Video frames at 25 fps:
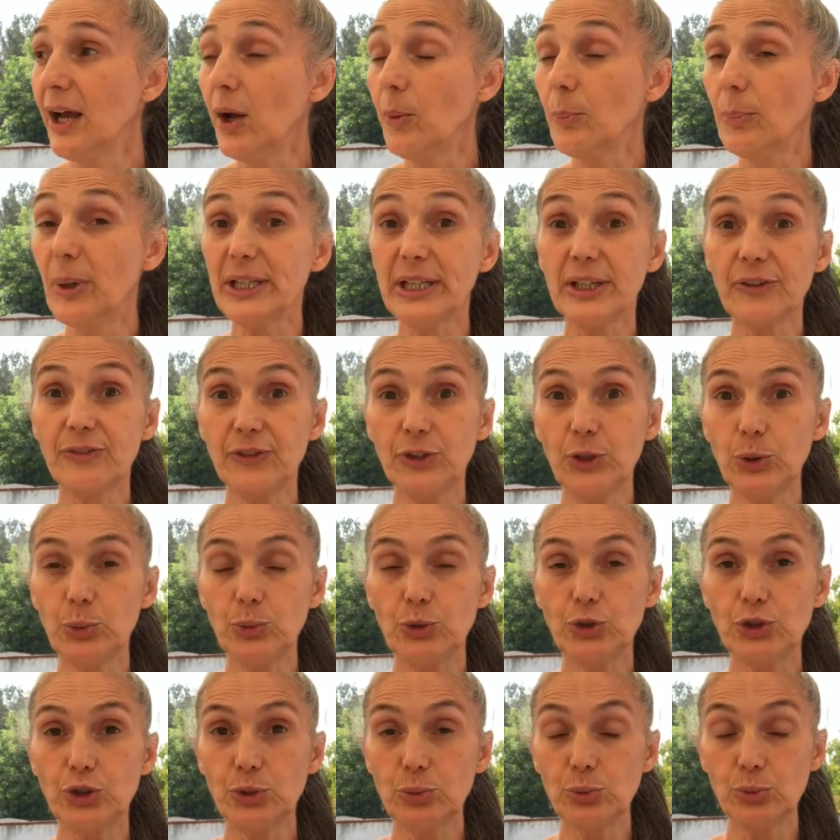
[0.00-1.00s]
But if you
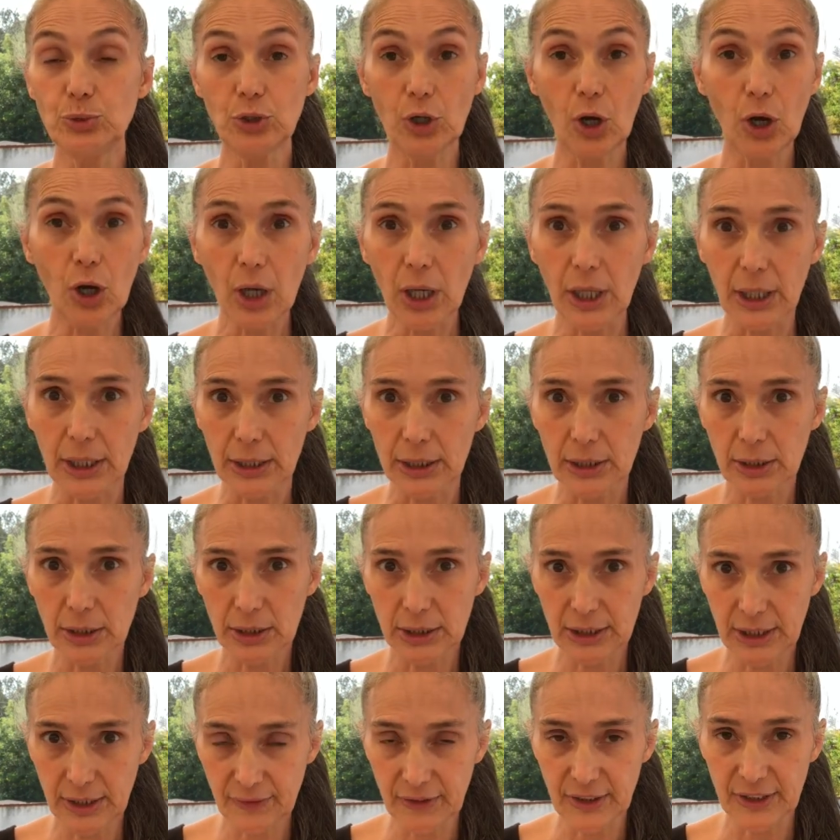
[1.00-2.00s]
do not
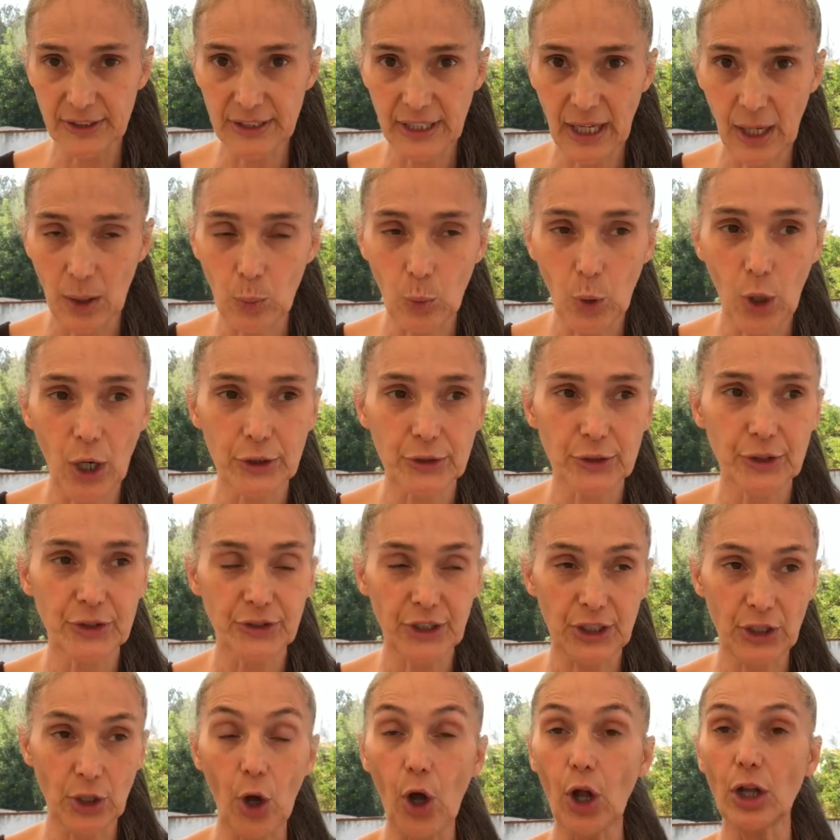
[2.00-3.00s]
give it that water and
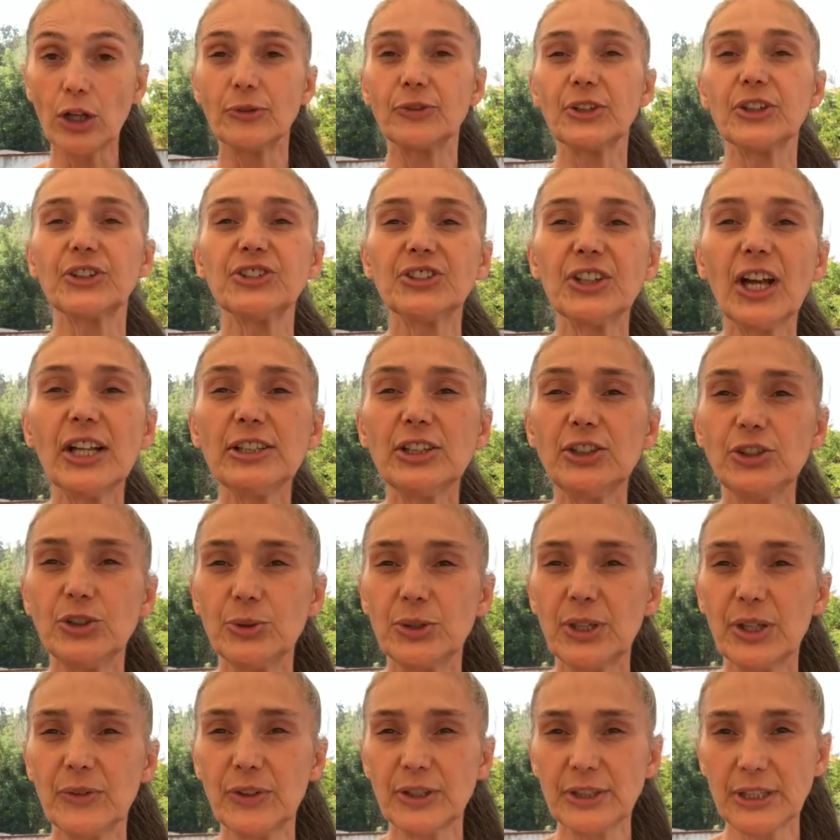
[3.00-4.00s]
then all of a sudden you
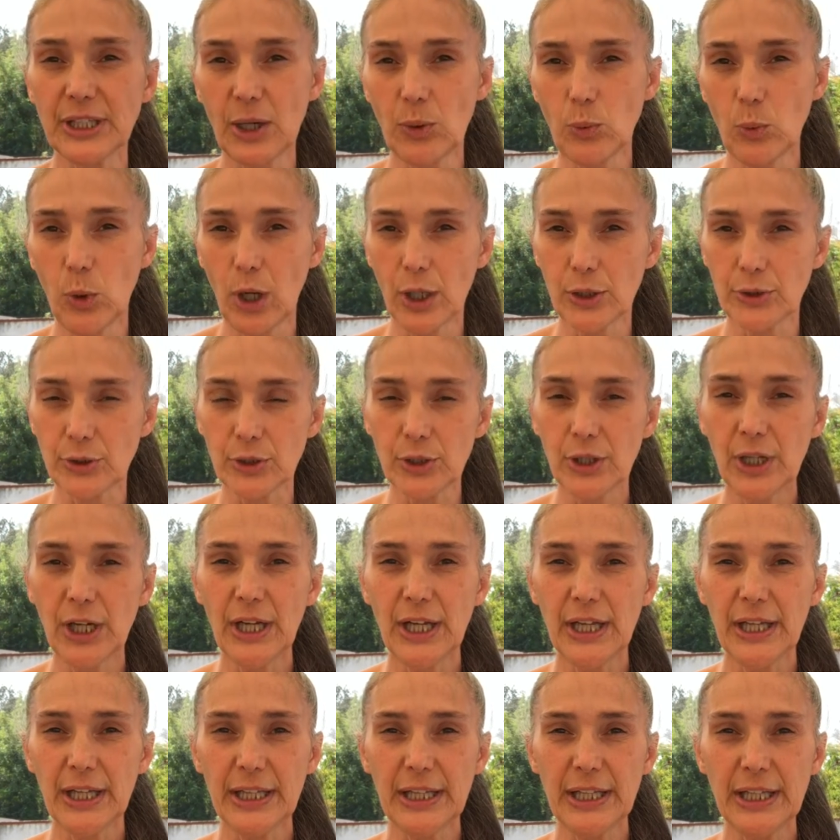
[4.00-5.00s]
give it that water,
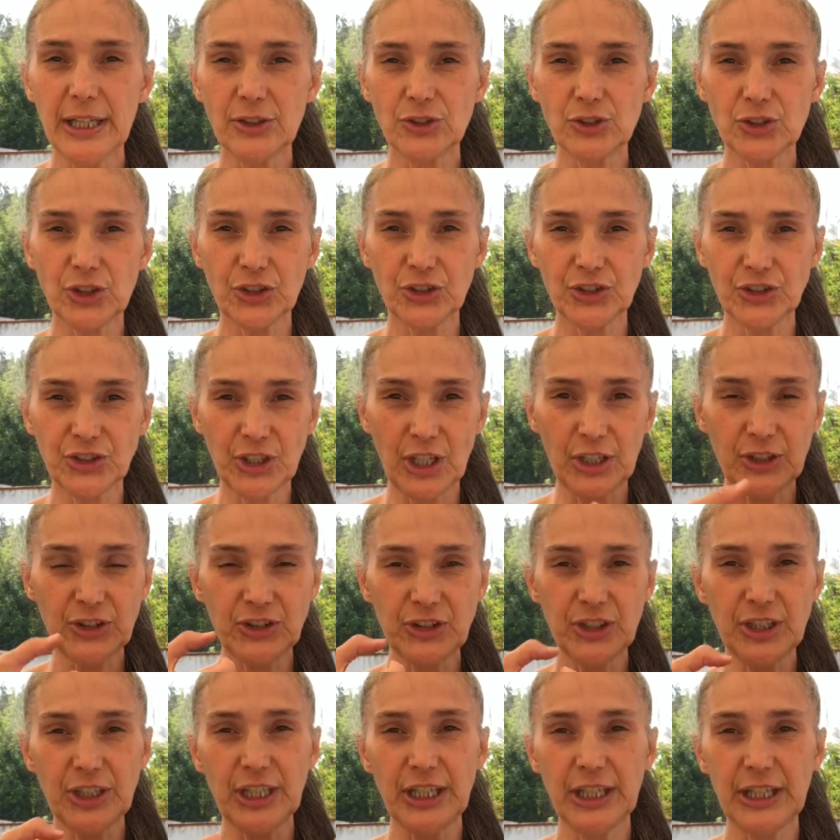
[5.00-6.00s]
it just sucks
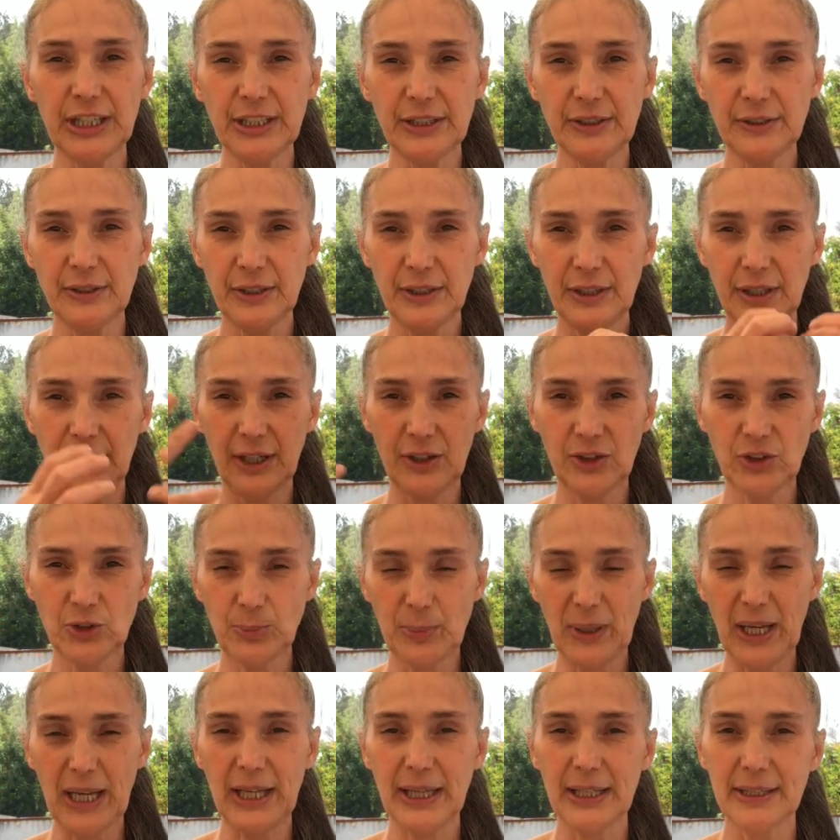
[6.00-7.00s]
it in,
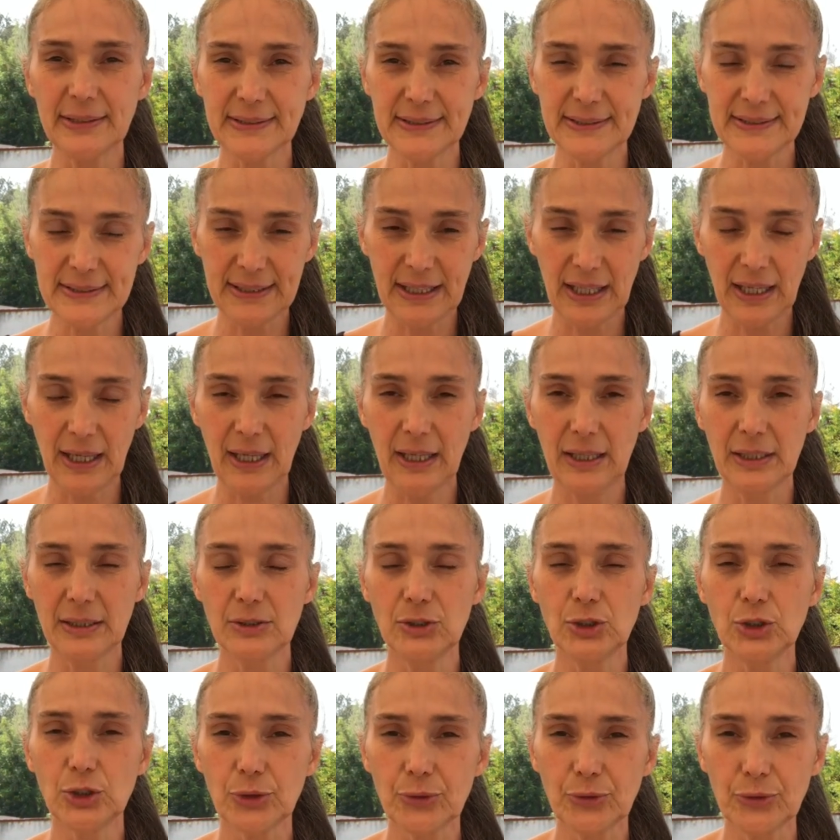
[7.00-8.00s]
expands, and
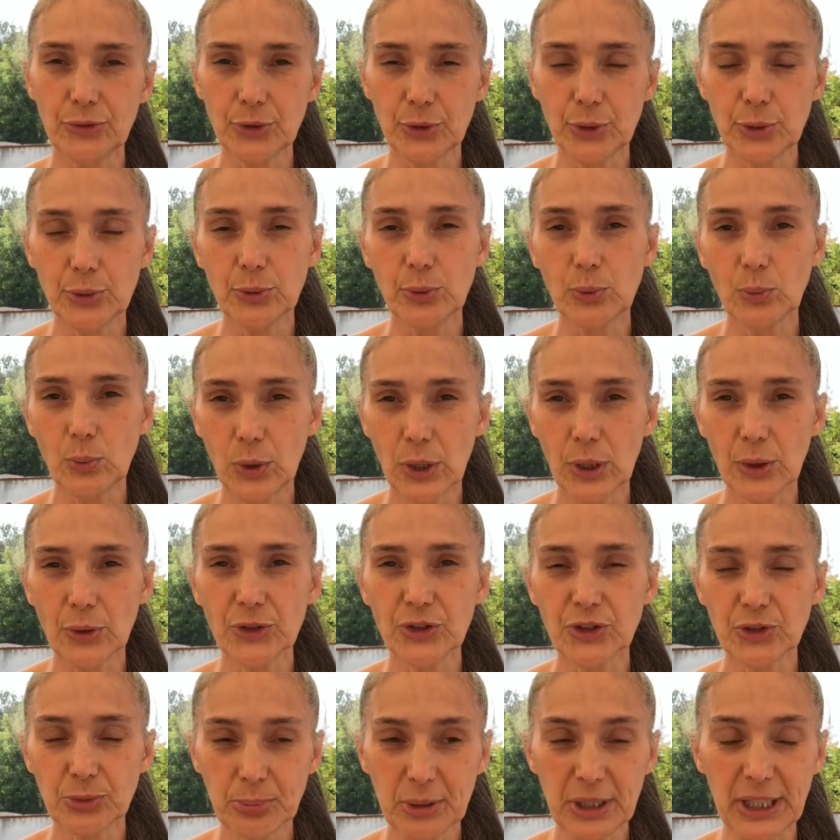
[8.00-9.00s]
your fruit will
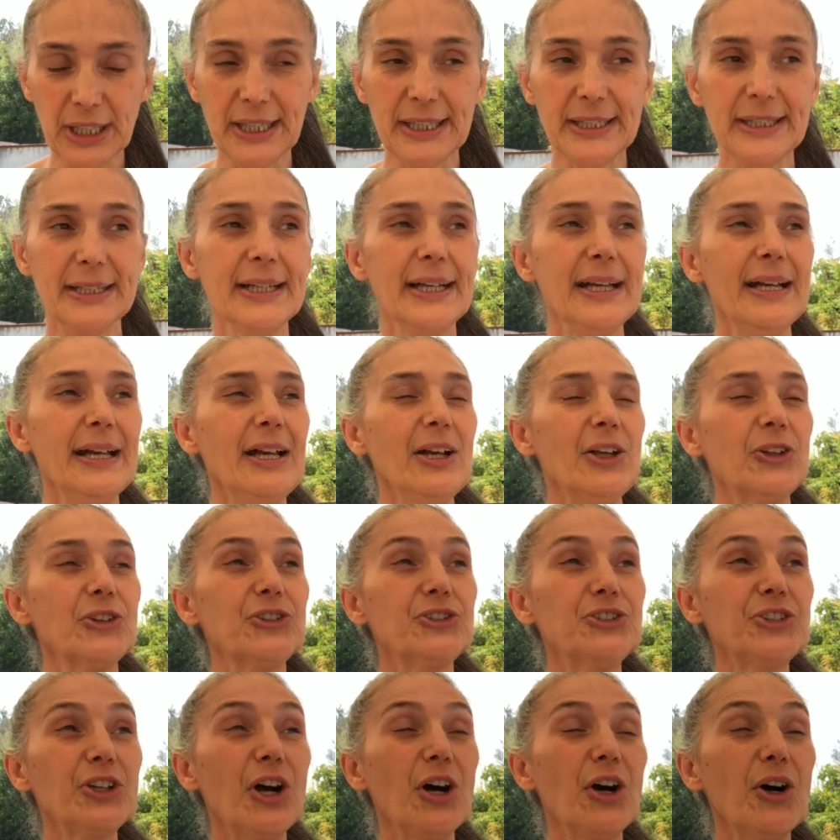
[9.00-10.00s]
split.
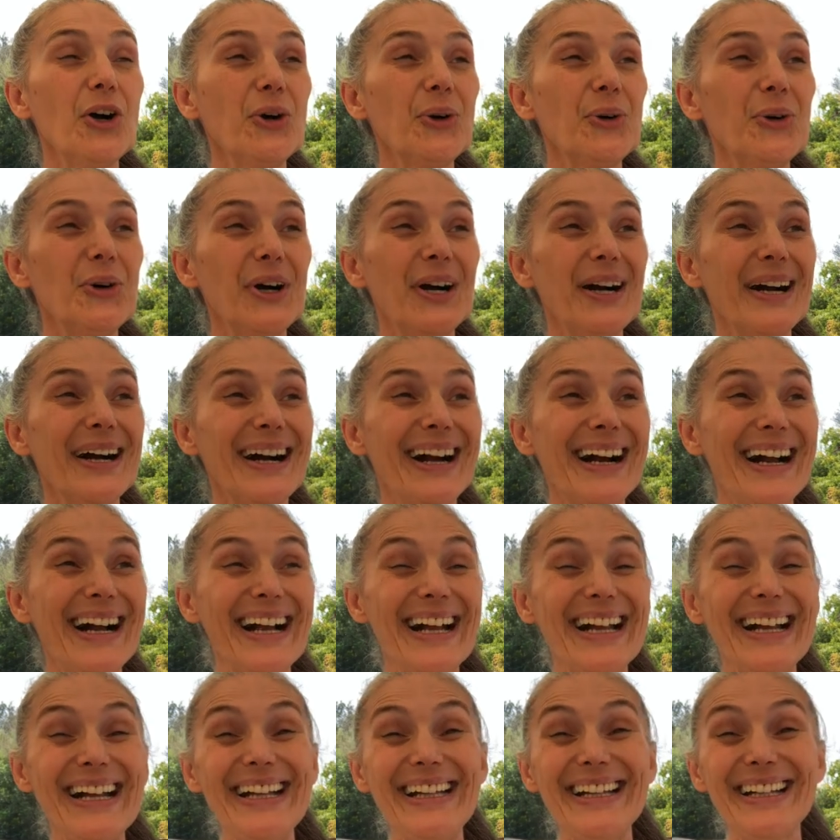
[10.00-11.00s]
So
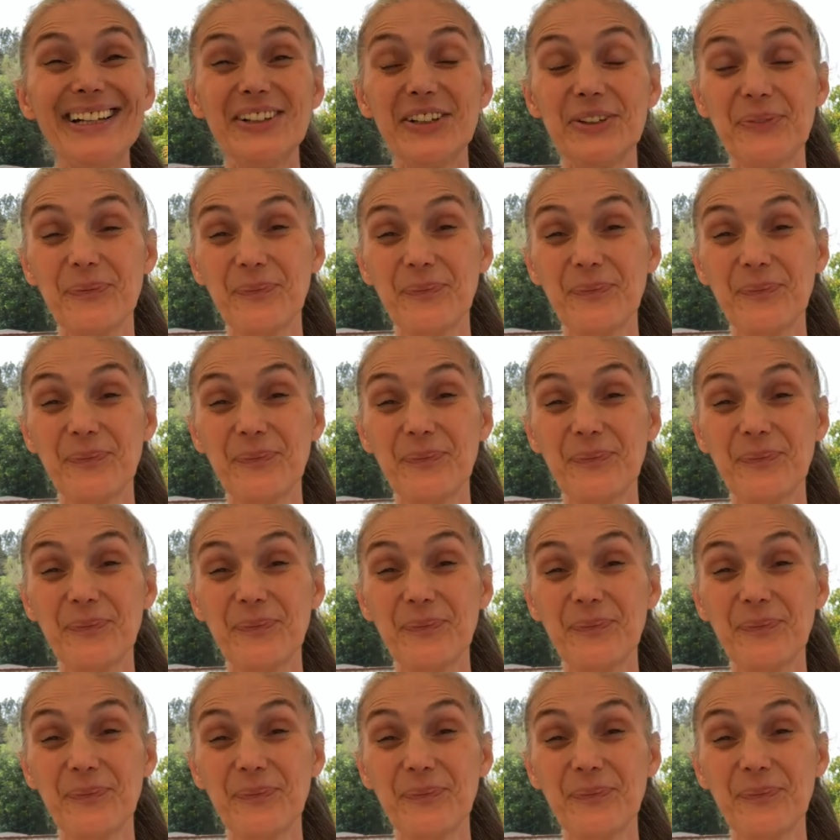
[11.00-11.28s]
I